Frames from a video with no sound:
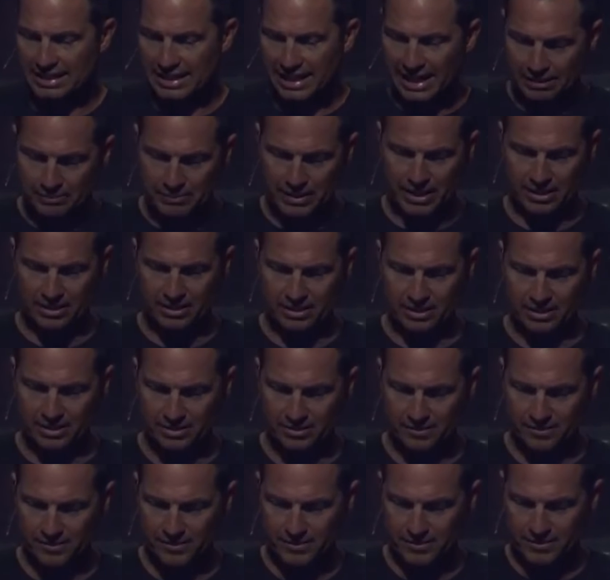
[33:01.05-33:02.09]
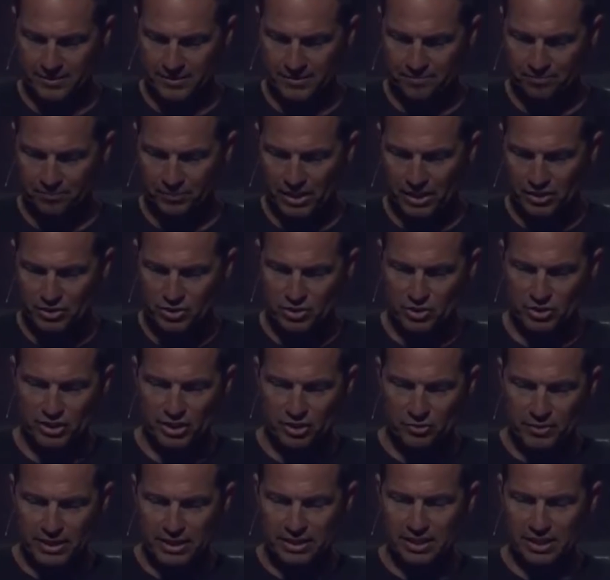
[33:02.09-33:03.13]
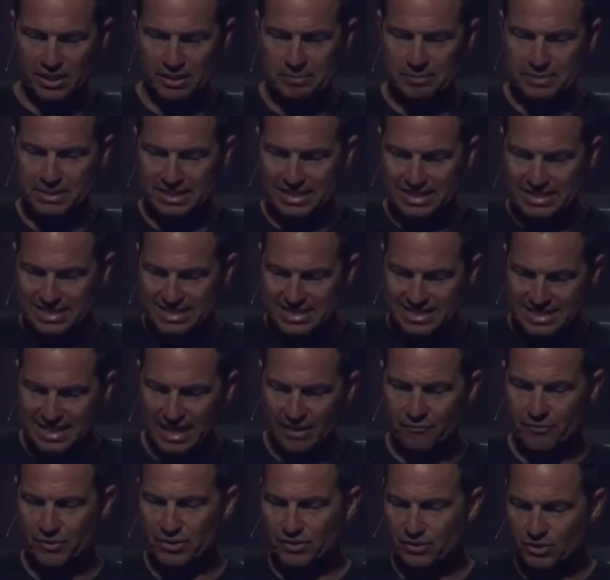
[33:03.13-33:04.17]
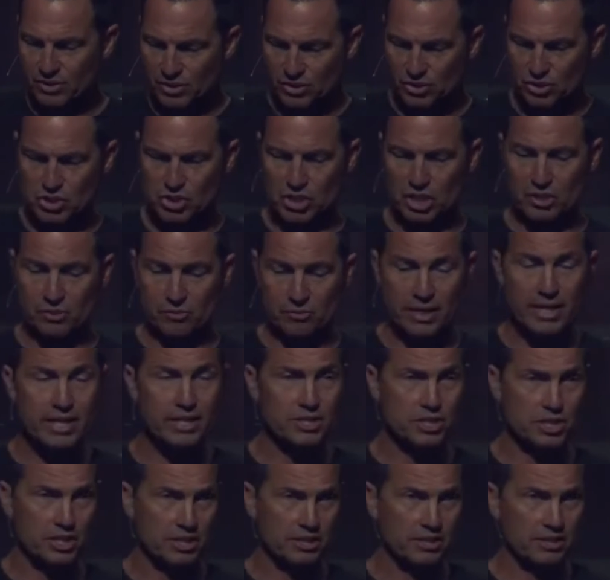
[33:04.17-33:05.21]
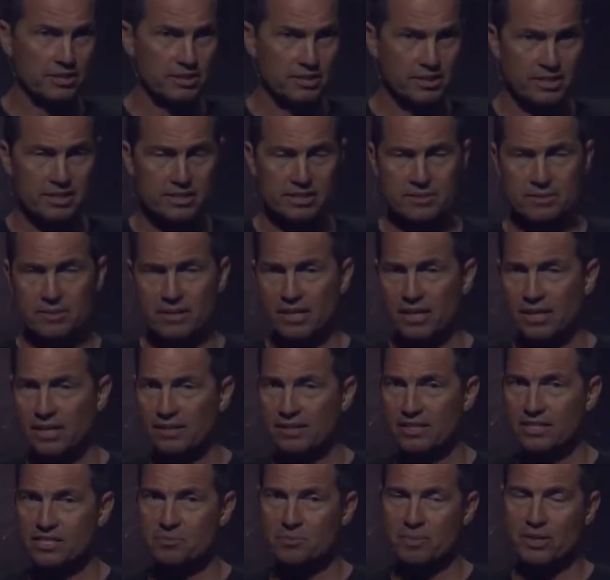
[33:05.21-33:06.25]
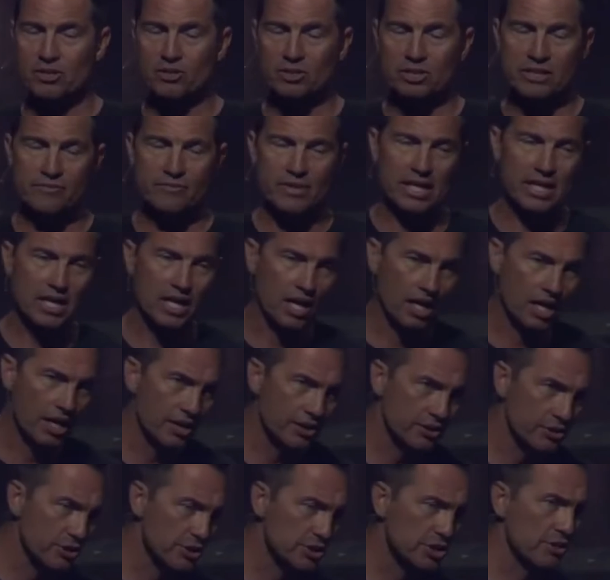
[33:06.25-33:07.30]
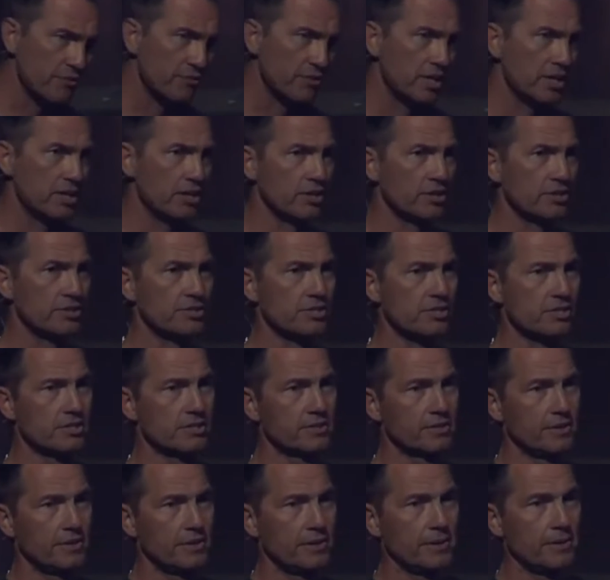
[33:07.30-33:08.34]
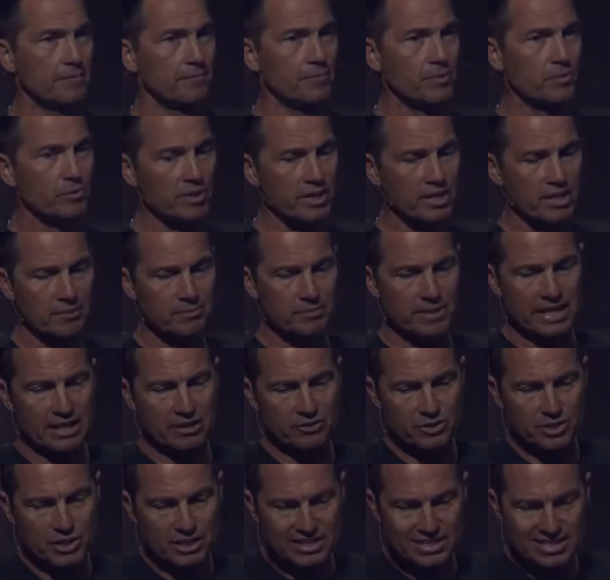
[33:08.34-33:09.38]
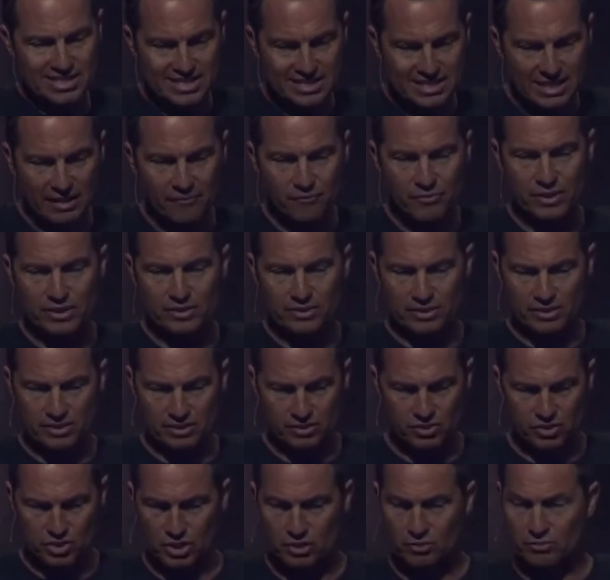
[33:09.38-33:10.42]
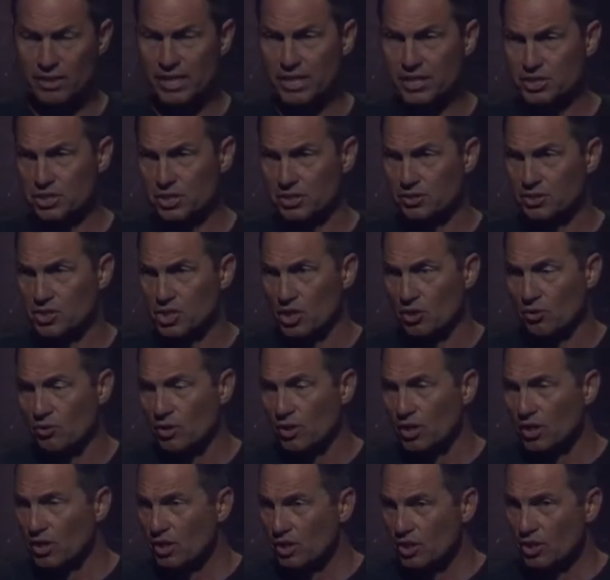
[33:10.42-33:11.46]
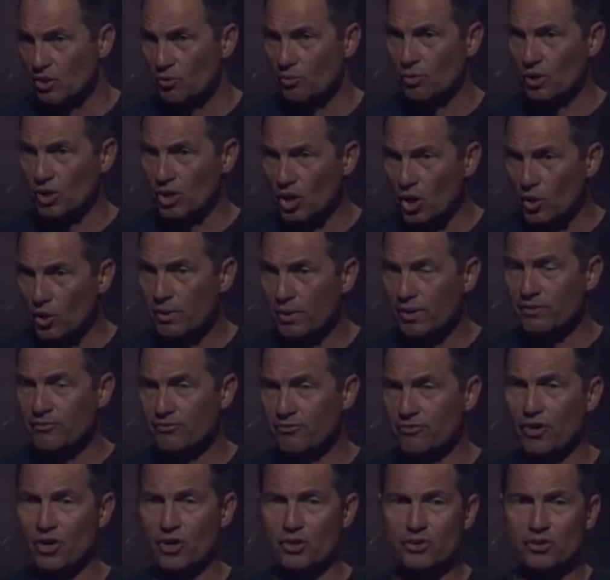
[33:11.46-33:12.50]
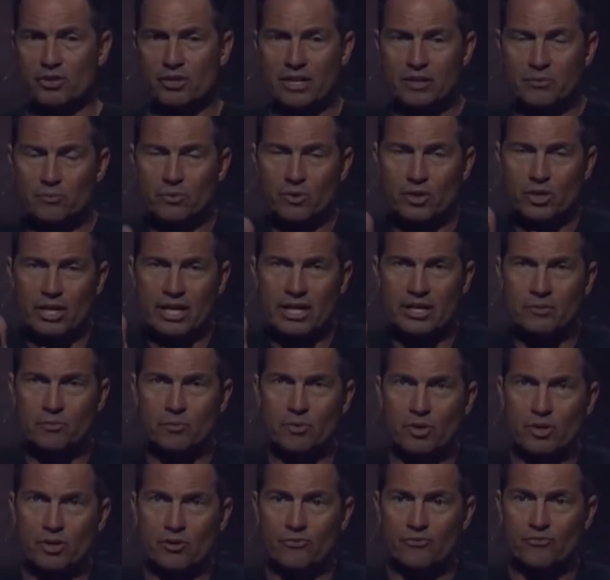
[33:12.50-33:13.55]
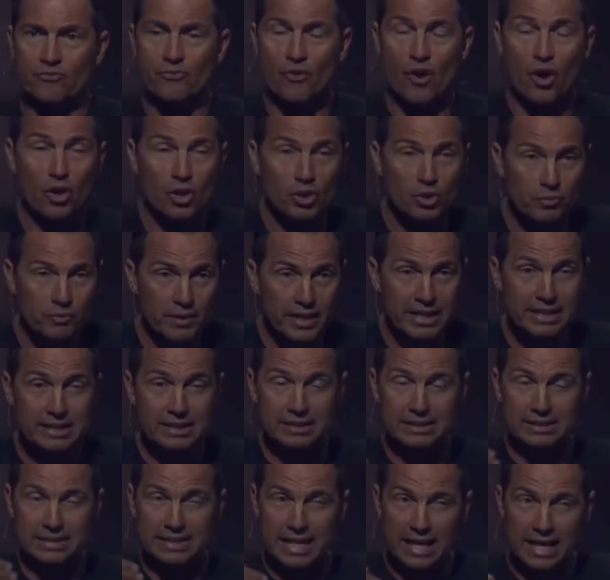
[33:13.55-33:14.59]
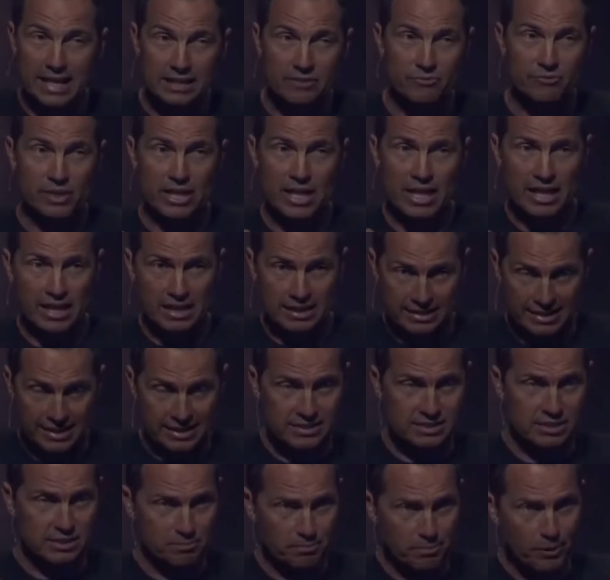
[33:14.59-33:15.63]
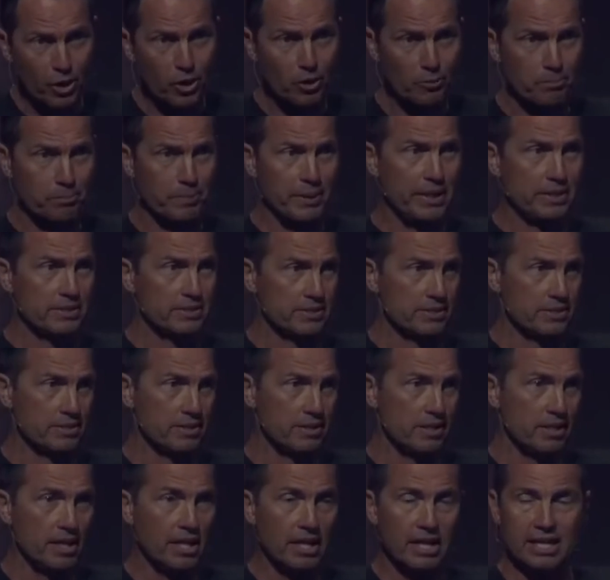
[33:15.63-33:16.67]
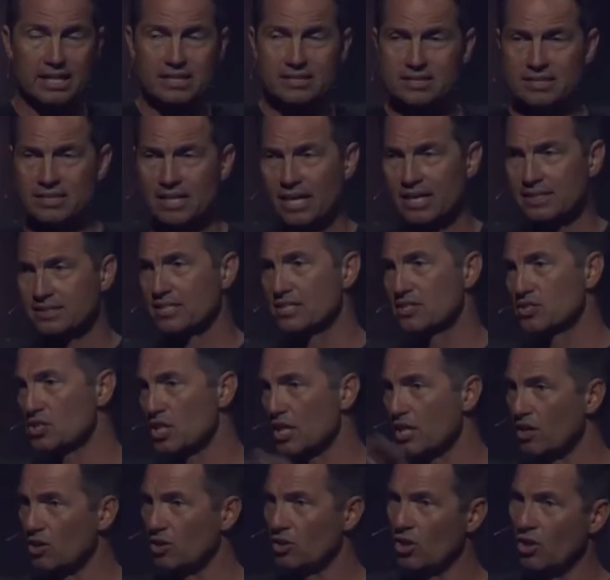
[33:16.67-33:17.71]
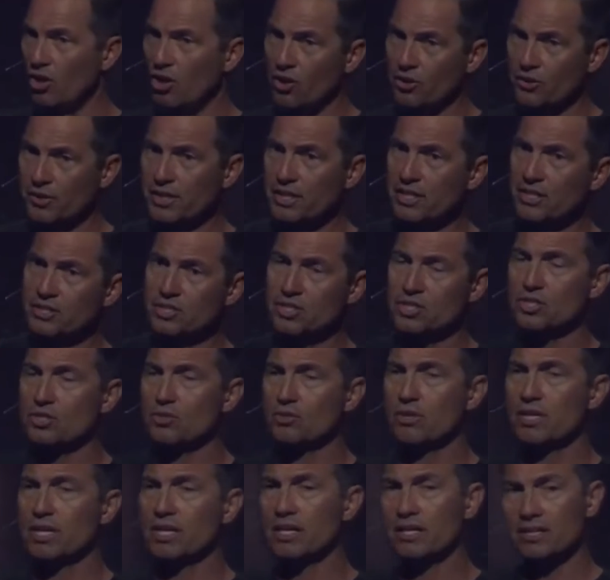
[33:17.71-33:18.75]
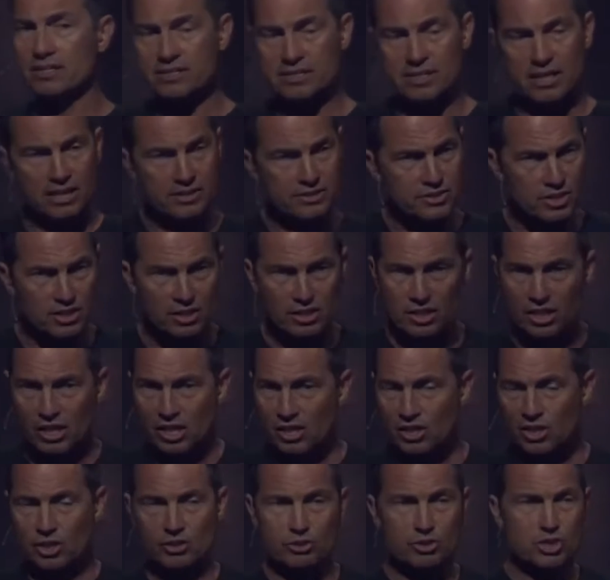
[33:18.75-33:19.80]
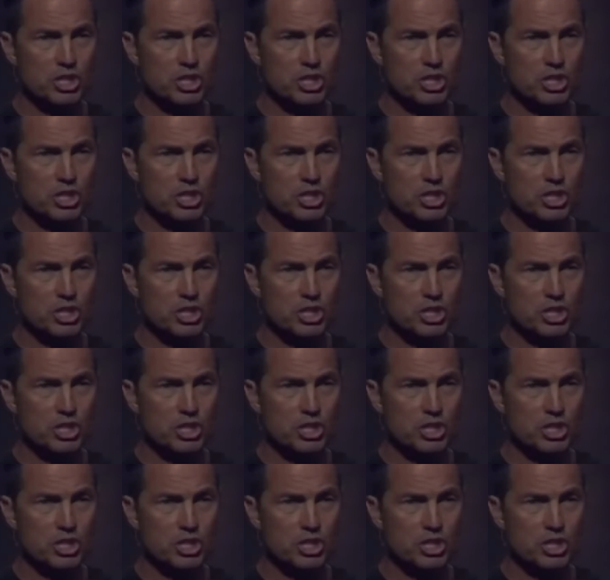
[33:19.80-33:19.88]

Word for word: Lamech. So here we come to the seventh generation. These, these men are living hundreds of years and we come down to the seventh generation so you know we're going farther and we're and we're following the line of cain that's the purpose it's not to tell all the history it's not to you know